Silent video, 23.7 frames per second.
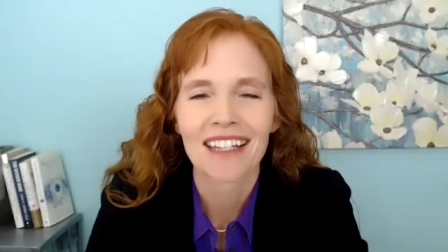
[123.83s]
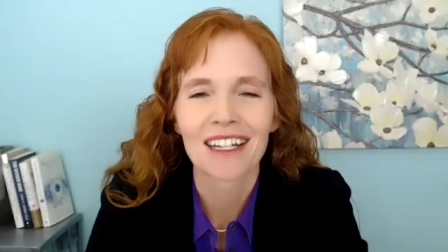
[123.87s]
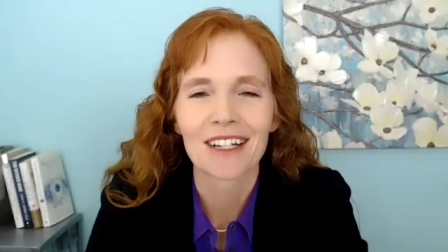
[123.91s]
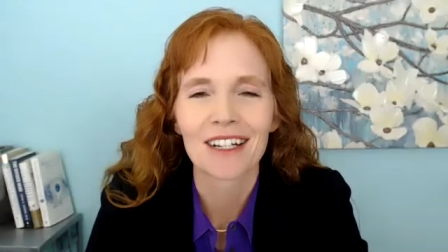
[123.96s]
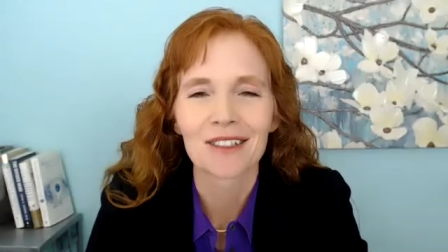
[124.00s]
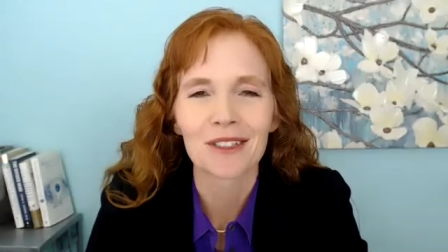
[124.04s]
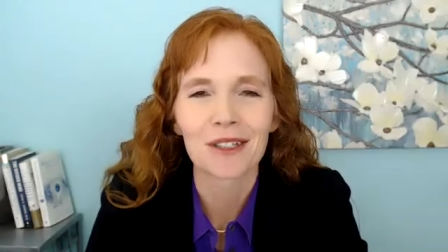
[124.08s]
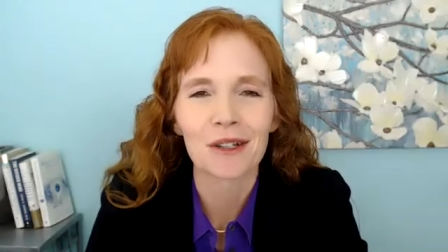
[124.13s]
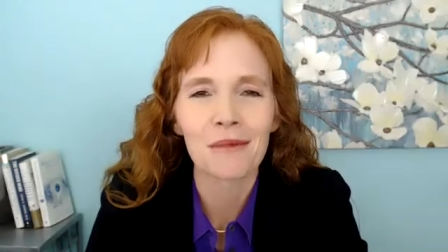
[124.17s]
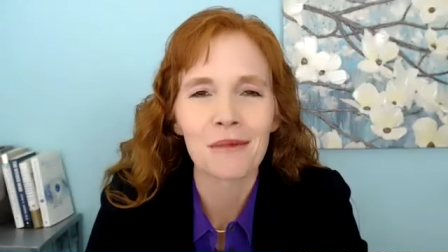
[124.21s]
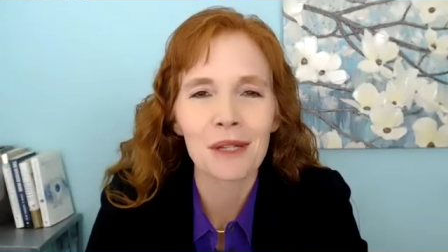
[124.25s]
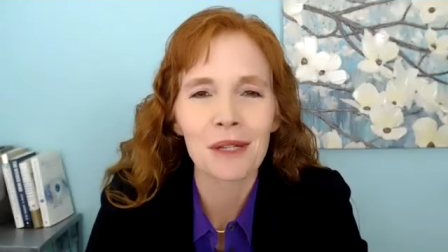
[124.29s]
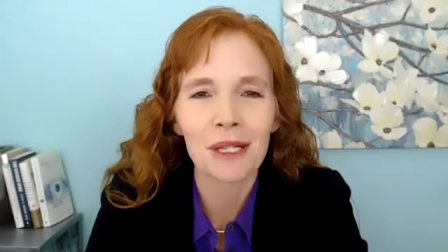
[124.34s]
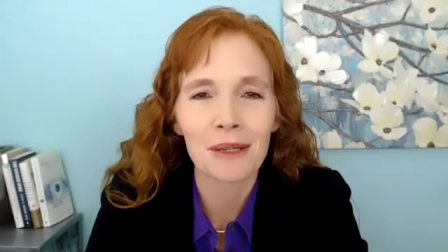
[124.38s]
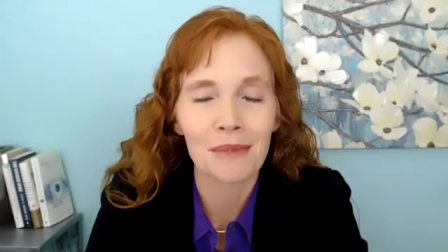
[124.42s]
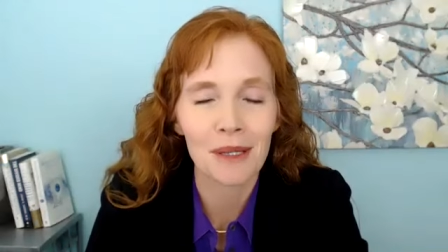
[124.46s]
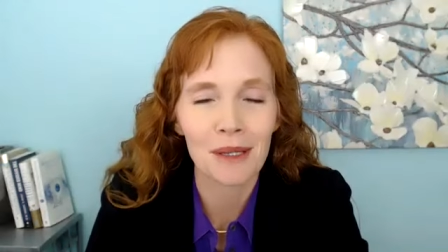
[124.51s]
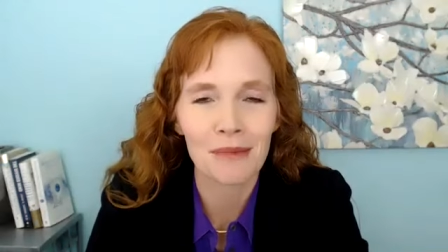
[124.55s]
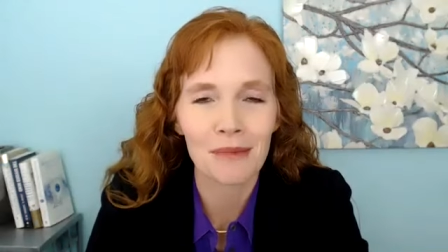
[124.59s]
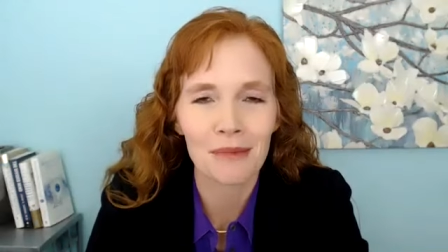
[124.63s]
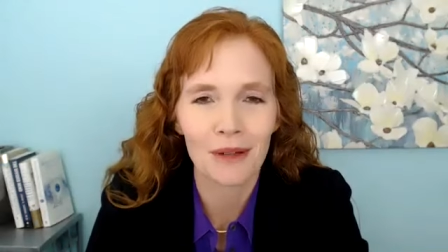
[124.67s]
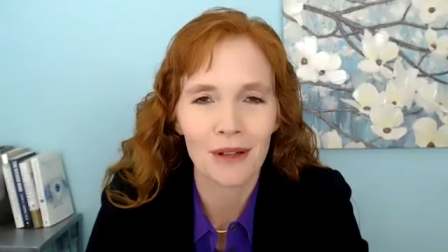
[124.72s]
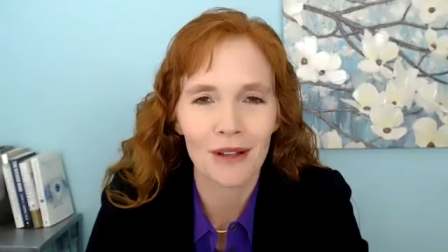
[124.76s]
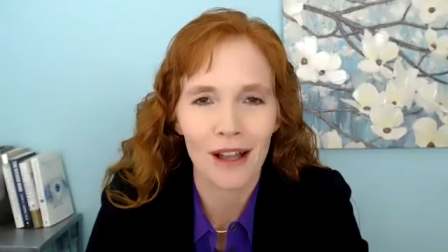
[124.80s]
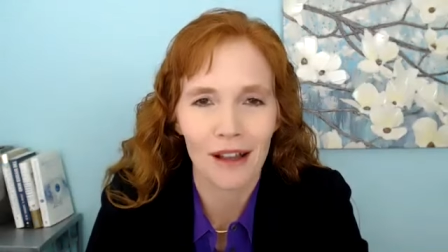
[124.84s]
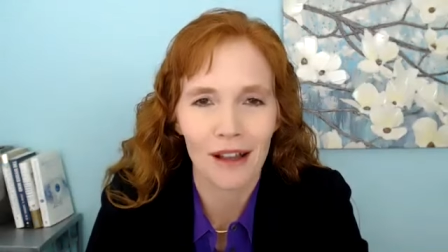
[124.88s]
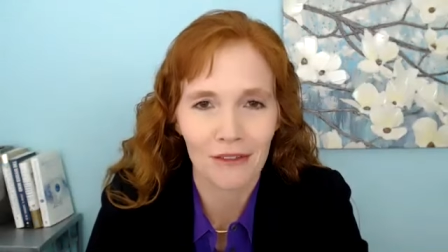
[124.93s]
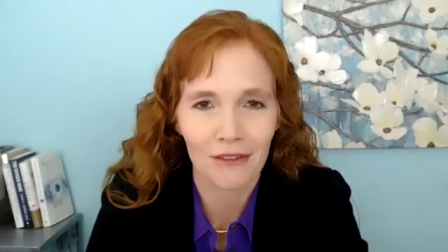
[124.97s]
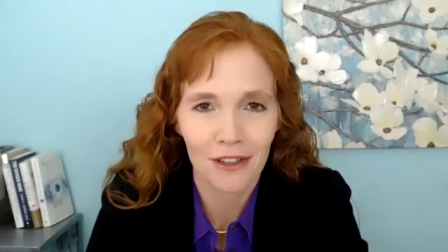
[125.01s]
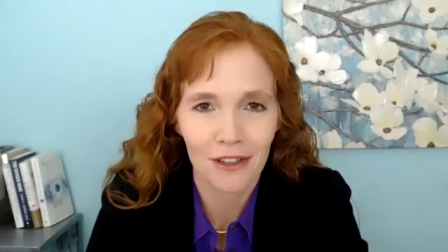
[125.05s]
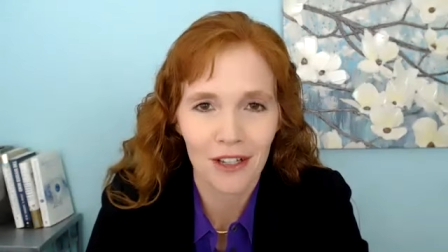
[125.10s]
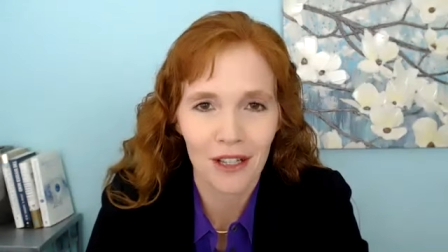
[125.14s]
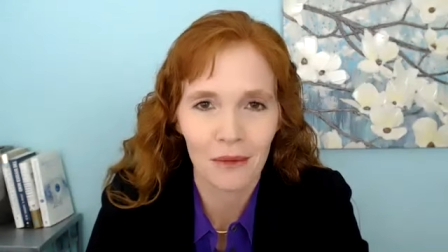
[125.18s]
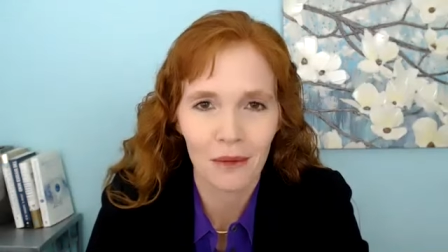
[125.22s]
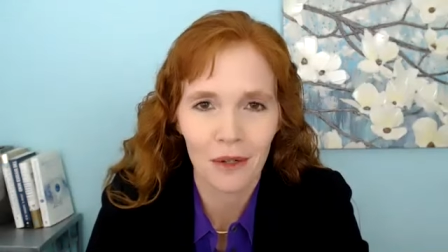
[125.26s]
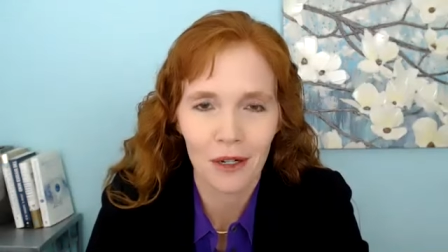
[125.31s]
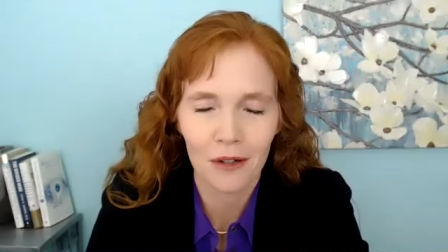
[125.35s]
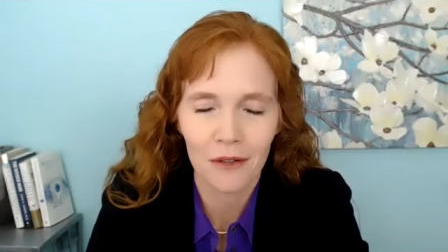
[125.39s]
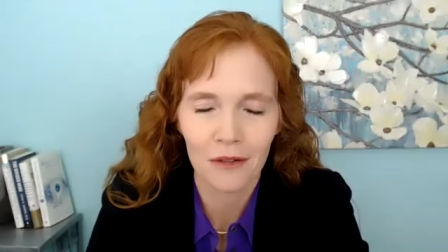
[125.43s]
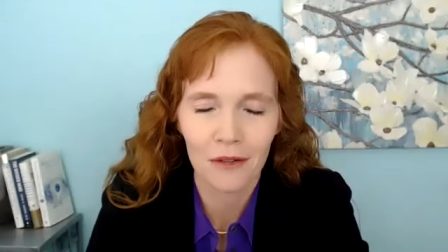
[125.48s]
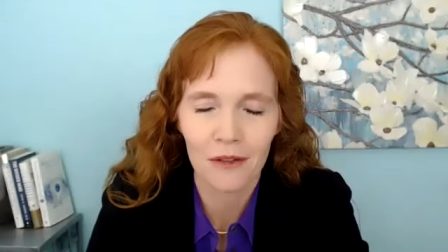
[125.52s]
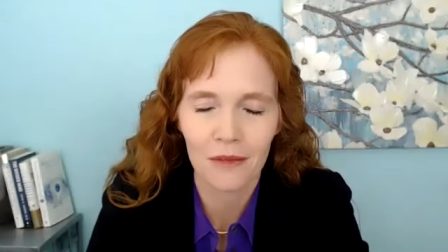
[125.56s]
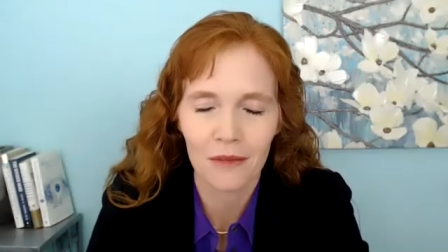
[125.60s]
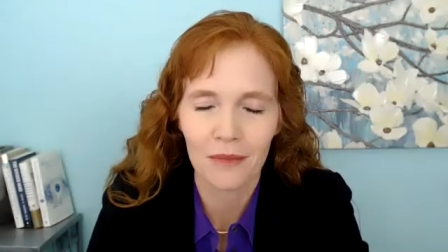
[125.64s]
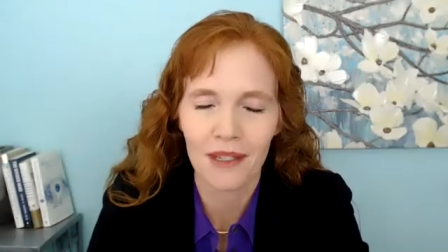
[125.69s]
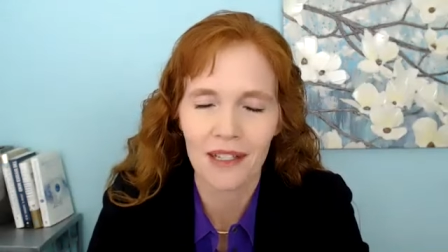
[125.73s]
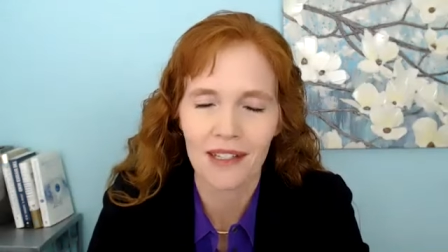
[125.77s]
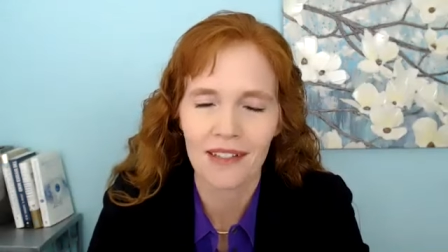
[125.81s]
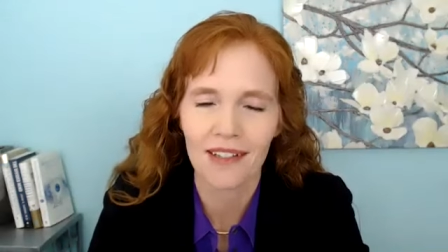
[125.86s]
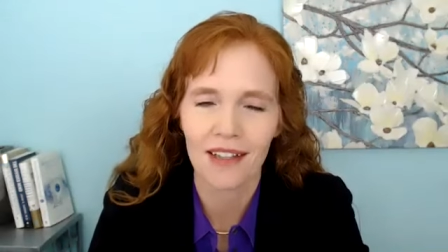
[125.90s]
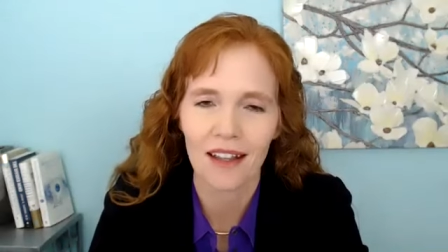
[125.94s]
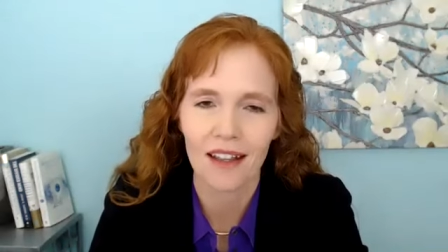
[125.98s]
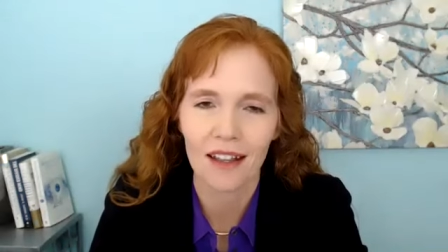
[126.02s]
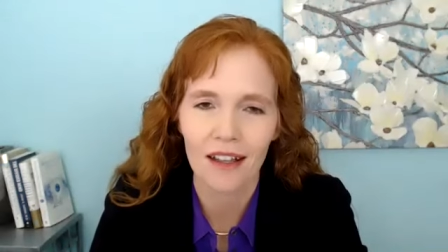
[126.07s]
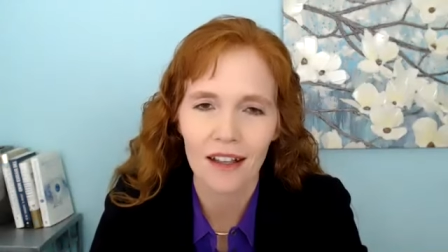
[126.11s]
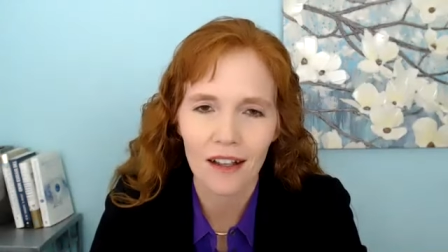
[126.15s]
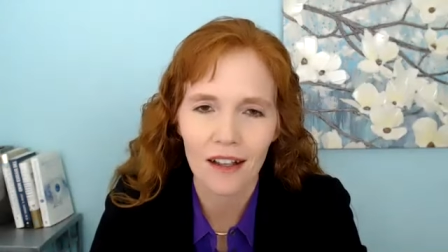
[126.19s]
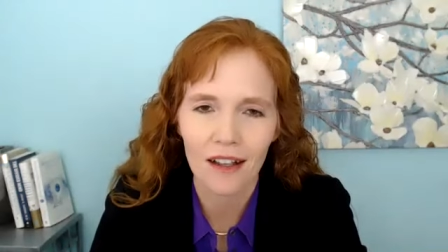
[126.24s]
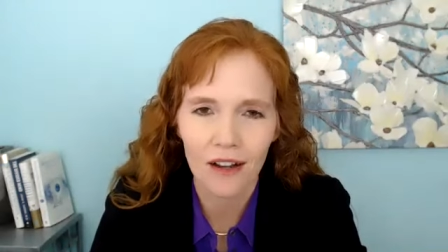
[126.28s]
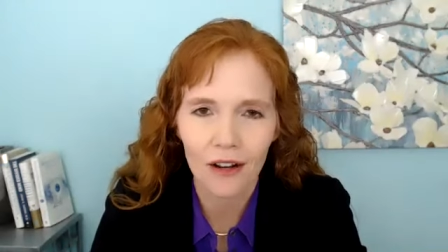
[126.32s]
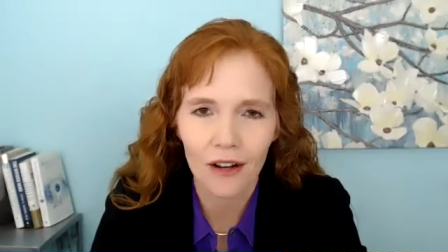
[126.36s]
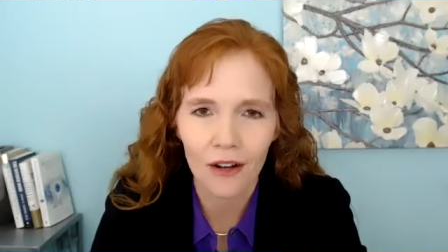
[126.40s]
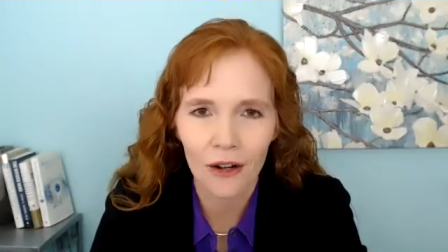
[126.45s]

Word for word: Now, so many people after they work with me say, like,